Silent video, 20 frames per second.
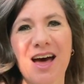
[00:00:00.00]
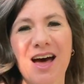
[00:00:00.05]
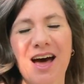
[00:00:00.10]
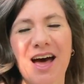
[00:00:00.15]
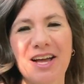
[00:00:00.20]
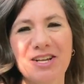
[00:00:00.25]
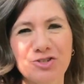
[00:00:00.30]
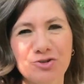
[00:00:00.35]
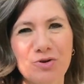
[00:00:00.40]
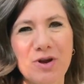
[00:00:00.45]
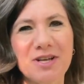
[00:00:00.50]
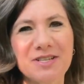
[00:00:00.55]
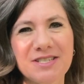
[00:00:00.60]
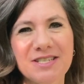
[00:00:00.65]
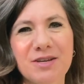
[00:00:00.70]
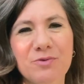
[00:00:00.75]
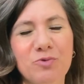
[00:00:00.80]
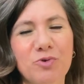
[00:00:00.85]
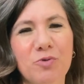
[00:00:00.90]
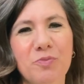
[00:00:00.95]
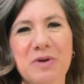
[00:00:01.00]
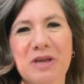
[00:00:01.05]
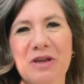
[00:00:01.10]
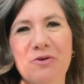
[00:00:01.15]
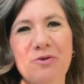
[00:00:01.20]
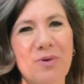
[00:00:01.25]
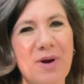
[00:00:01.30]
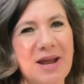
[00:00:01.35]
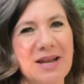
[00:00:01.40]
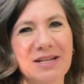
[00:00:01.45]
I trust it will be
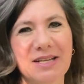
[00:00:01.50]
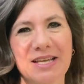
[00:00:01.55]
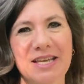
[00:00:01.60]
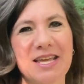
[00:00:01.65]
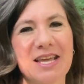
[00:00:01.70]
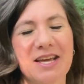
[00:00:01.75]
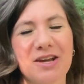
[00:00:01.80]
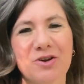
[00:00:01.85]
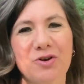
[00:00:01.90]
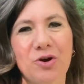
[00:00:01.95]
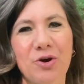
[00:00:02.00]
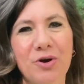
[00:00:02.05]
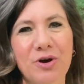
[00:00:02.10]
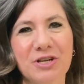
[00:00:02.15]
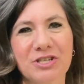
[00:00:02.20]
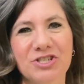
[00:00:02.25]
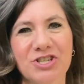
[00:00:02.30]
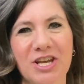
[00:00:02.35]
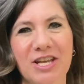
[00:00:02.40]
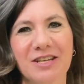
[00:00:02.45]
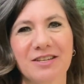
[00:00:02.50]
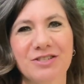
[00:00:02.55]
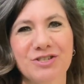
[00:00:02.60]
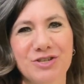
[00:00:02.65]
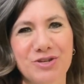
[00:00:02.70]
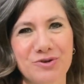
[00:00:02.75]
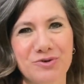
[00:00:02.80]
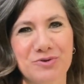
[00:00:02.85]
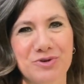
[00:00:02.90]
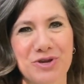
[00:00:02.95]
greatly encouraging
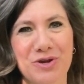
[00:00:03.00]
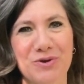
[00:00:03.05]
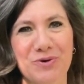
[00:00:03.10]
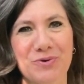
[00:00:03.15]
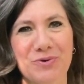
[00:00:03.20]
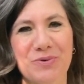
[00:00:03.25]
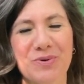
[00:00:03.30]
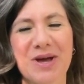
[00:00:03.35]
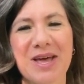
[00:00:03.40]
to you.